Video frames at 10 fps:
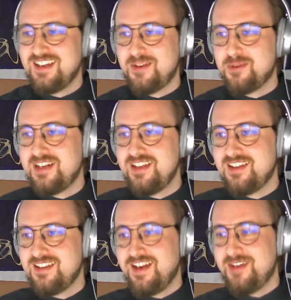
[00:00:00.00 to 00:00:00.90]
I
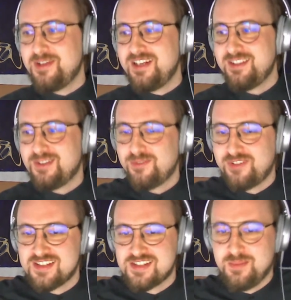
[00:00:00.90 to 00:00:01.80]
really don't
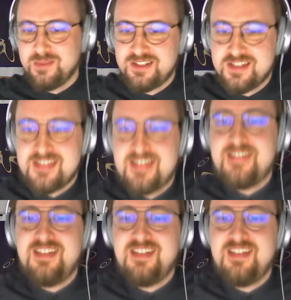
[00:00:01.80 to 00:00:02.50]
think so, because